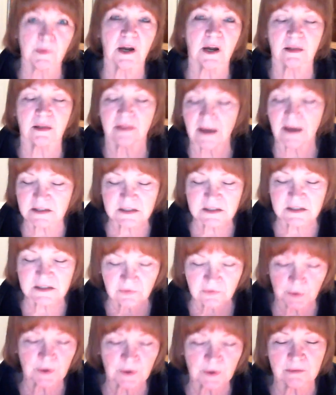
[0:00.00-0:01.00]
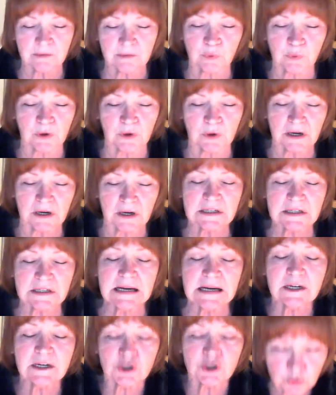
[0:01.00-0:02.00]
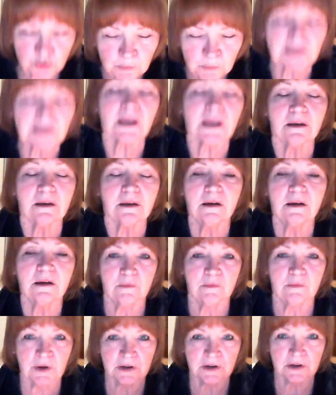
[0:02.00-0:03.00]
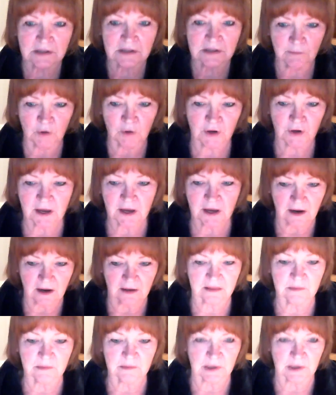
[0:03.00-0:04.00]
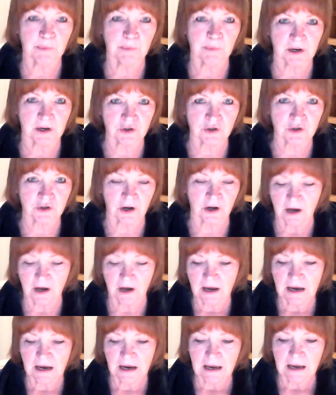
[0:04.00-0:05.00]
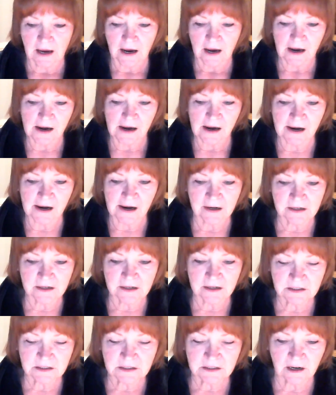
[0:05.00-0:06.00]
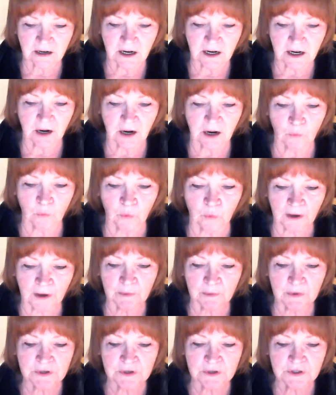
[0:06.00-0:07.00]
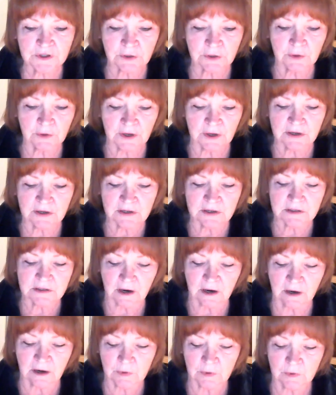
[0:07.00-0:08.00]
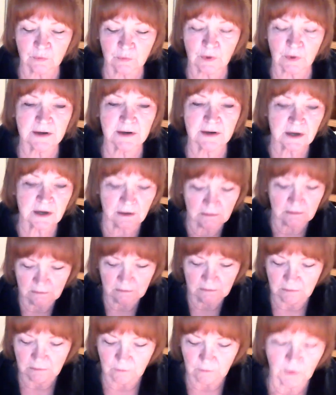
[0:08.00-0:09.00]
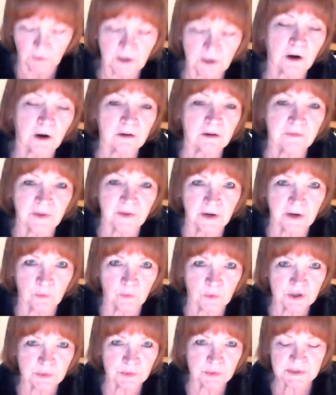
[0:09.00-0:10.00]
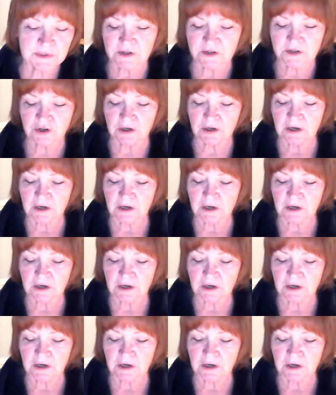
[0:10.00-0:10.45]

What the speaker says: That's very important to me because I'm looking at the big picture. And what I would do is I would write down what card fell in which position